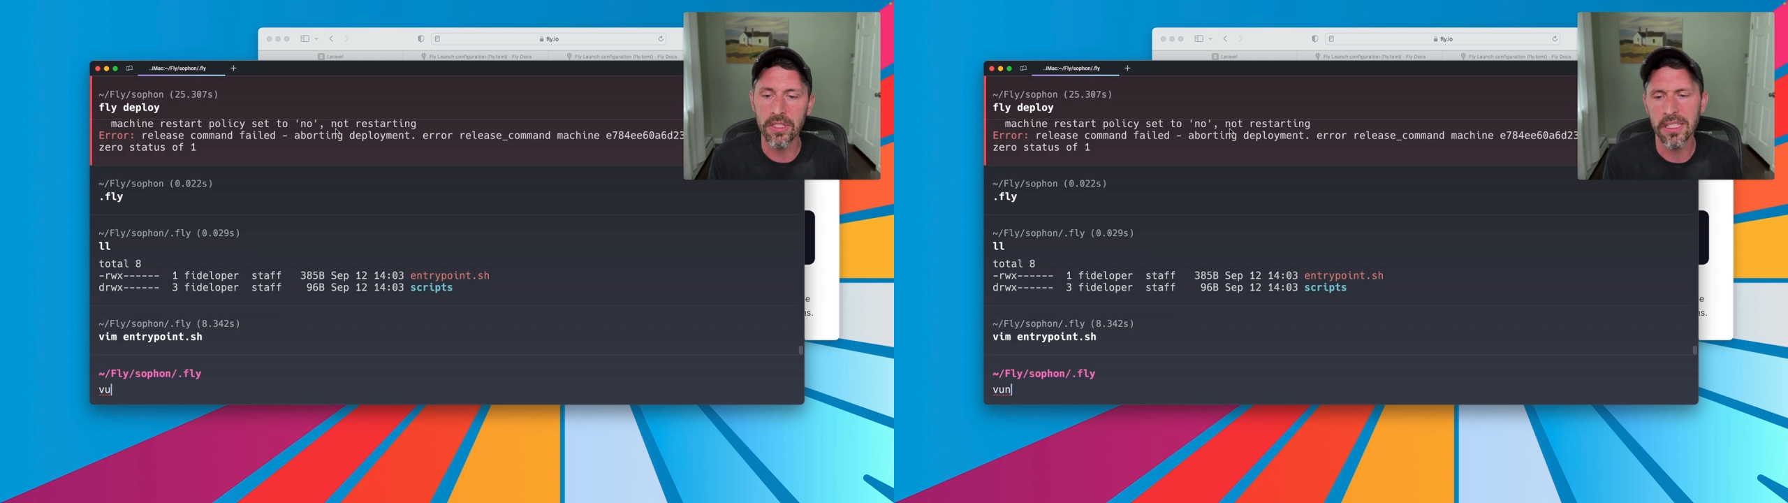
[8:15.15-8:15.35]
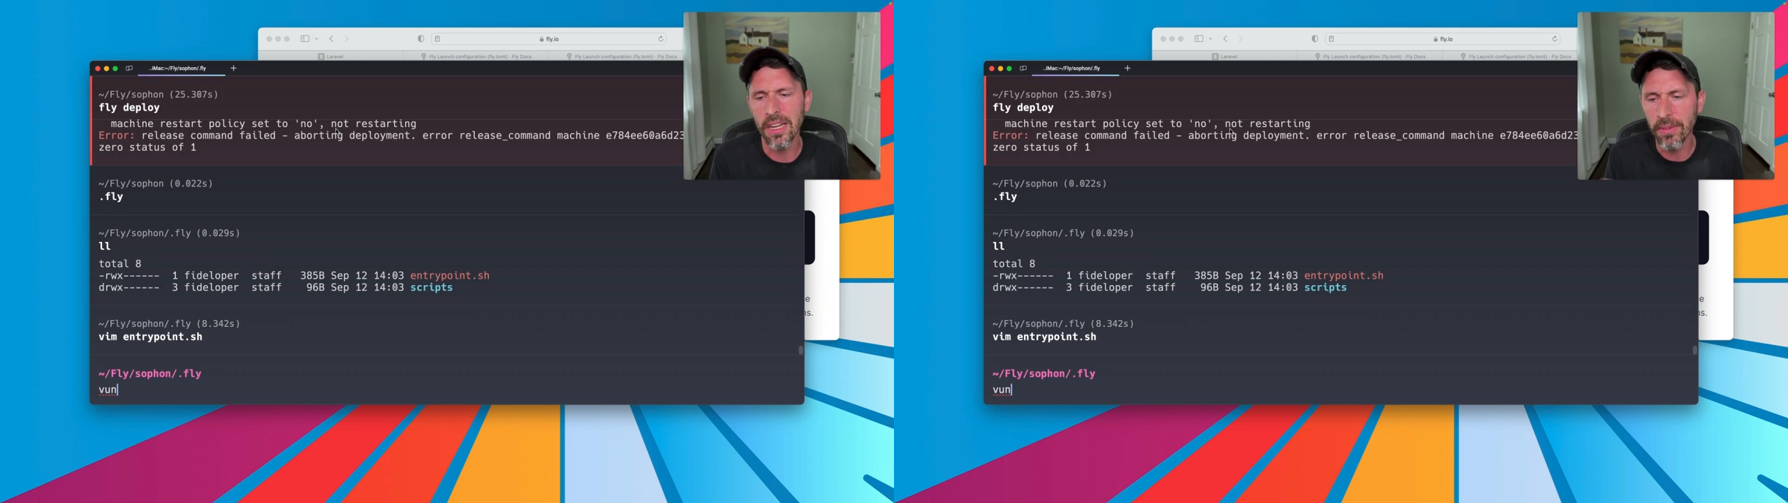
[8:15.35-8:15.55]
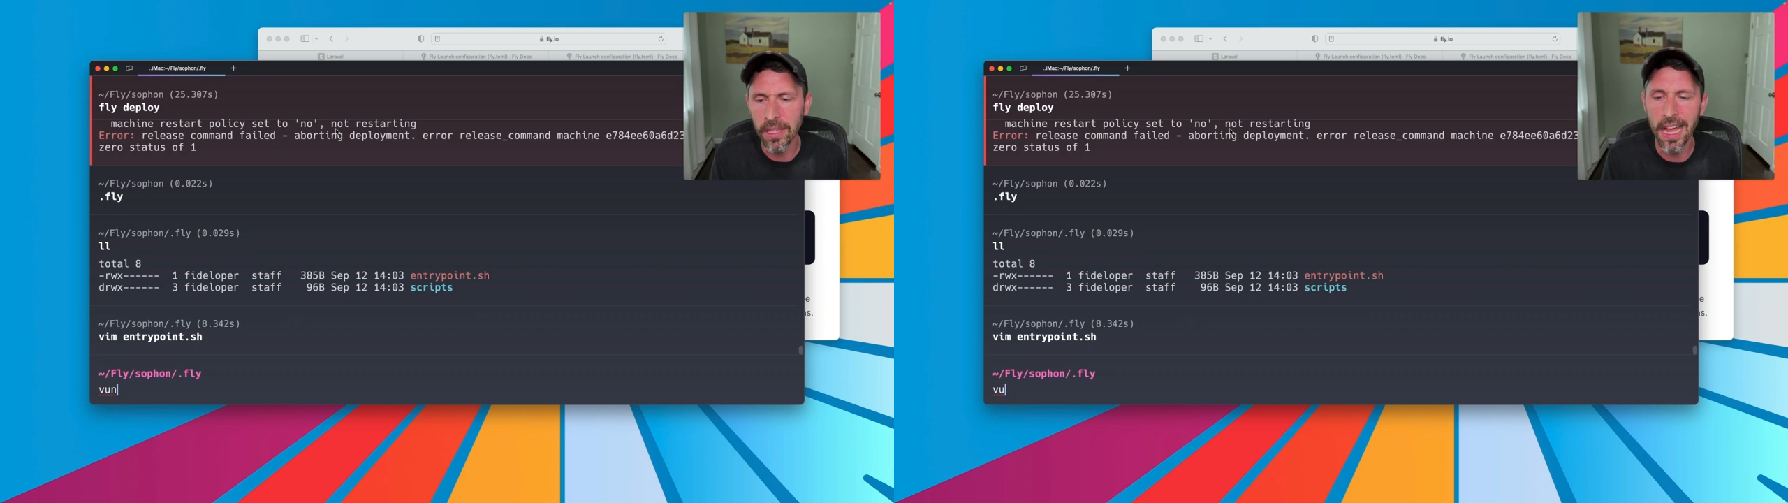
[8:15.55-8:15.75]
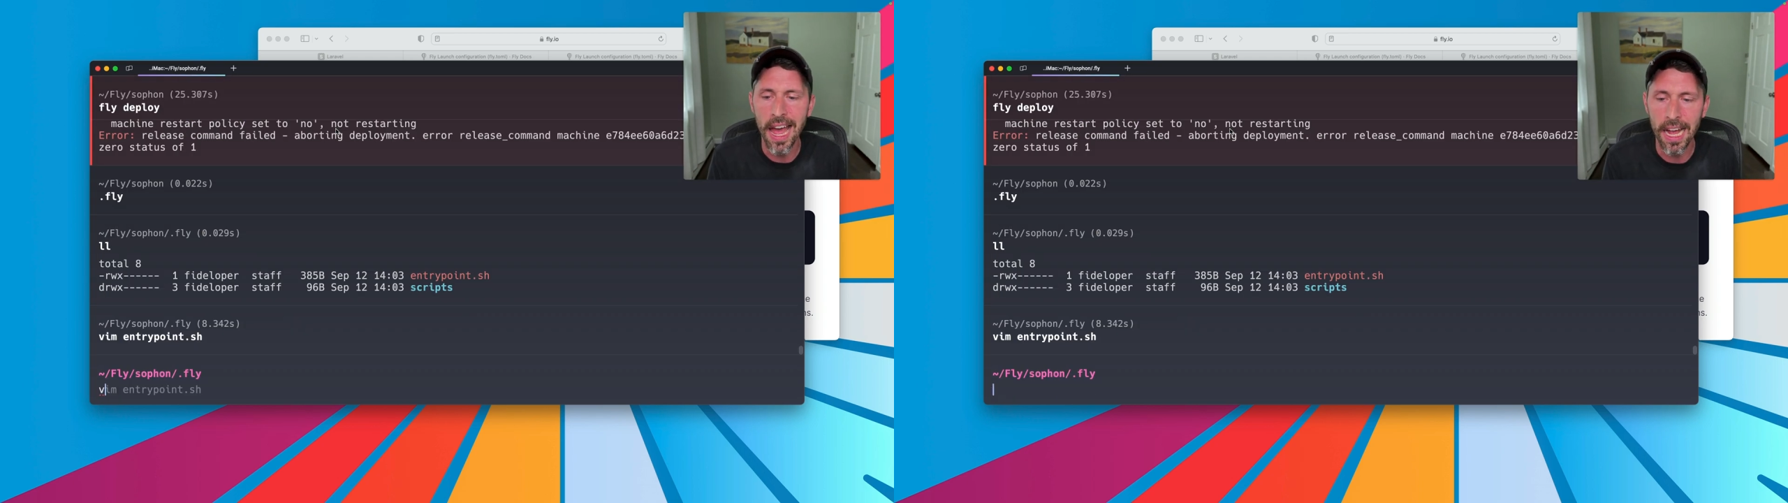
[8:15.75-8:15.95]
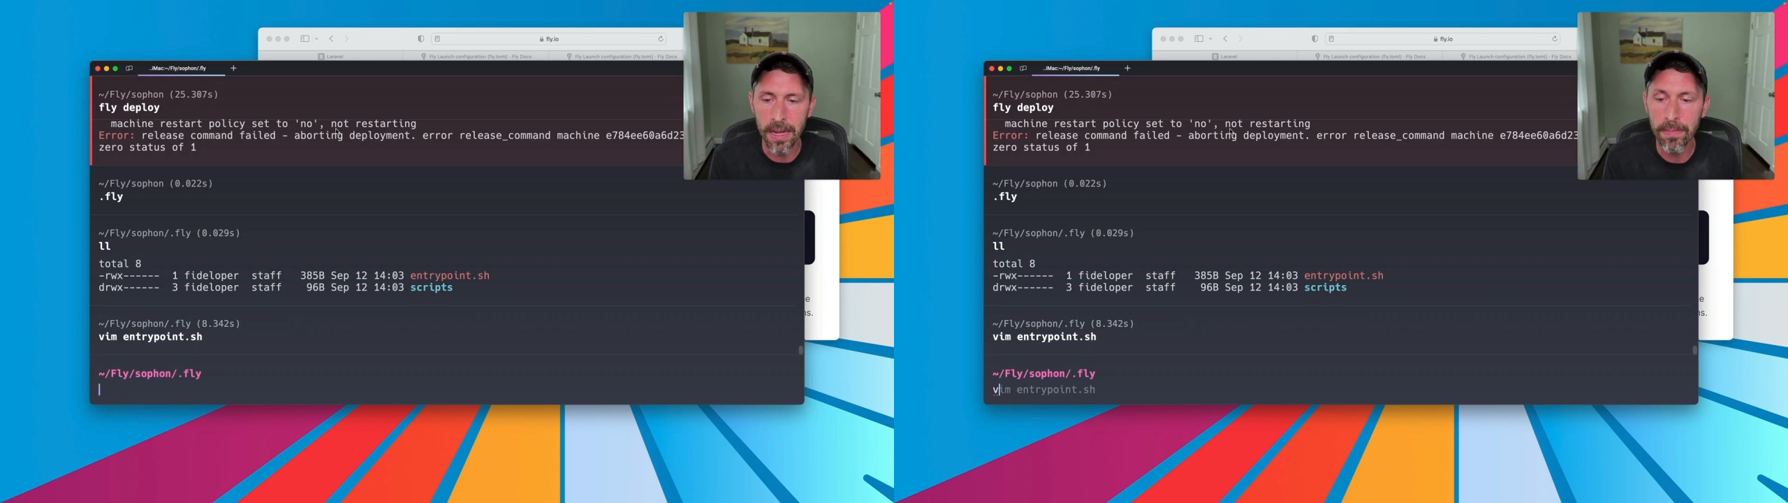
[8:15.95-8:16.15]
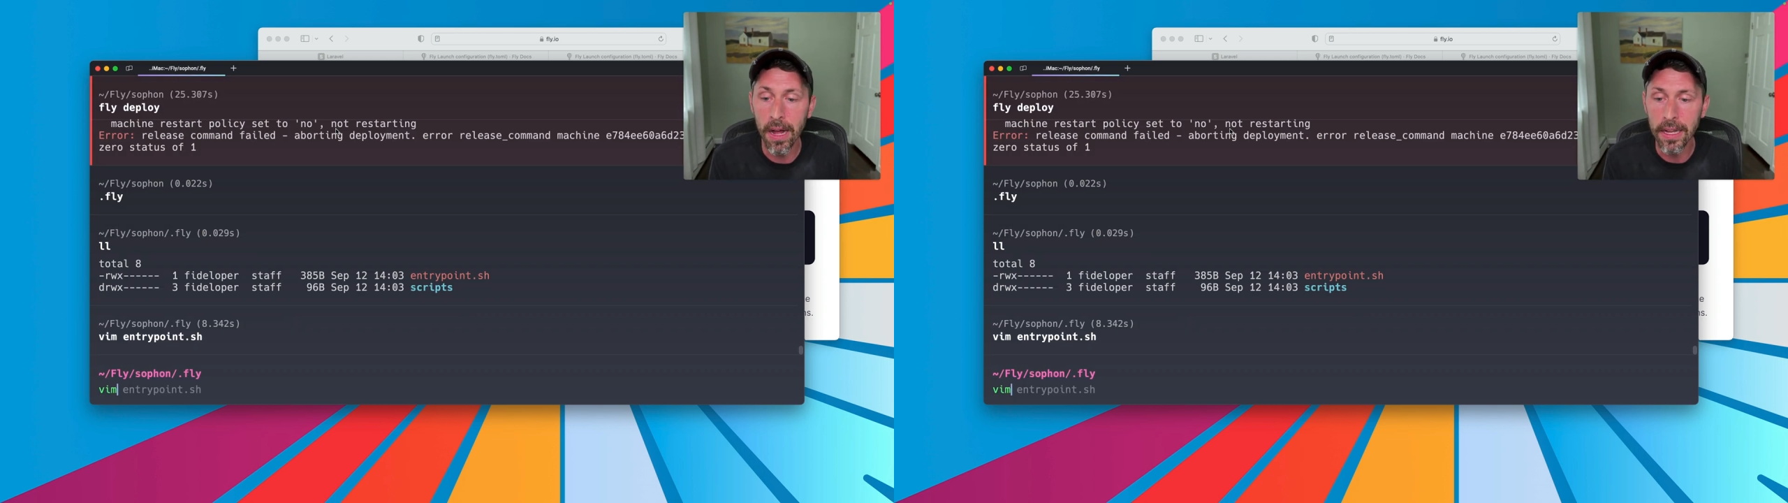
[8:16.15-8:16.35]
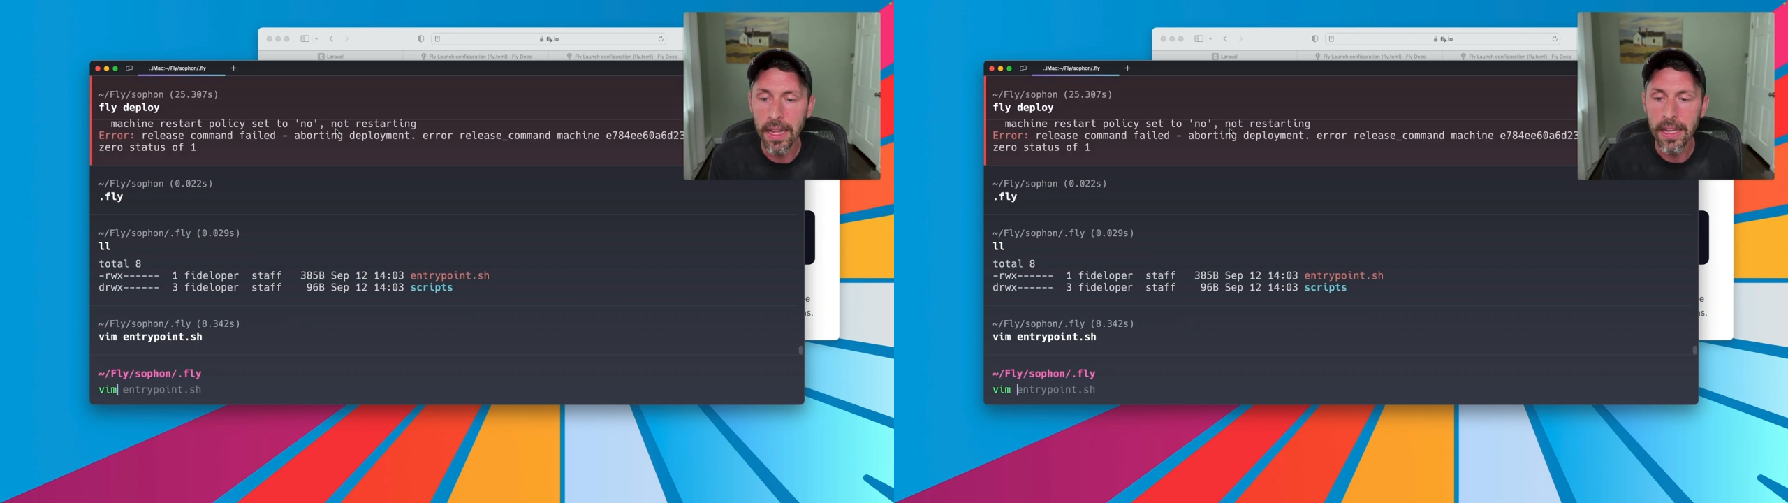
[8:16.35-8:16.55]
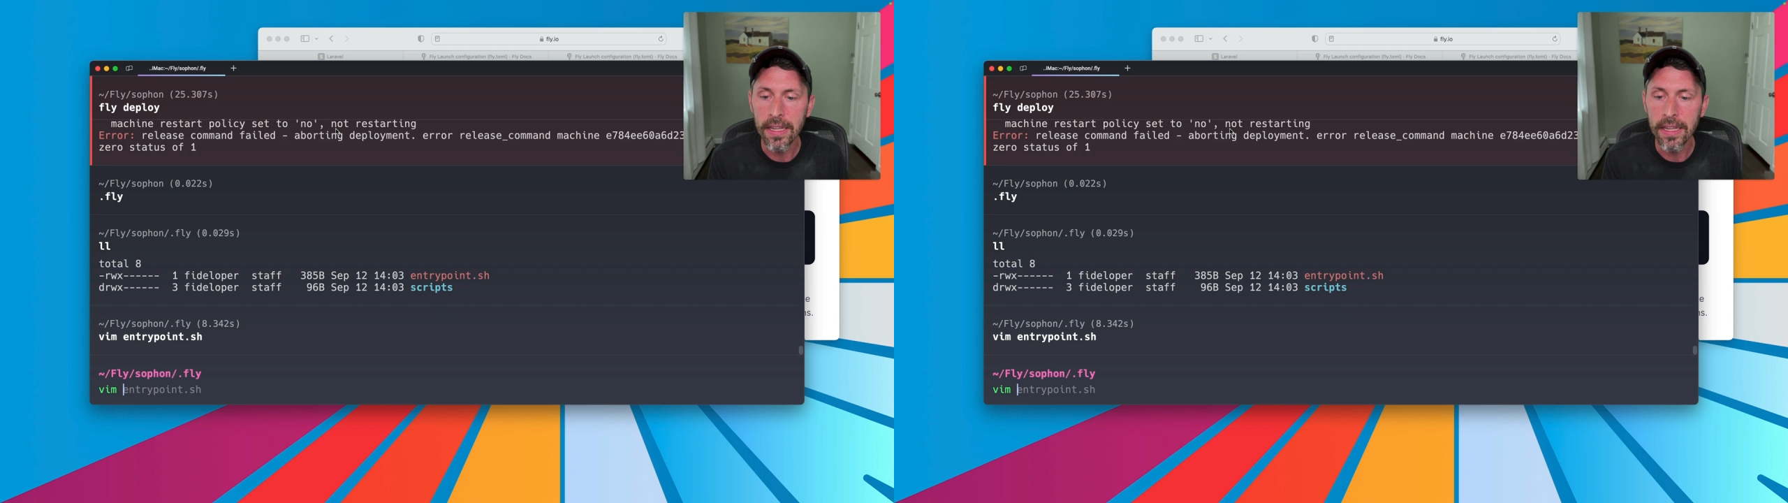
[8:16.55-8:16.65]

It's not really a hack, but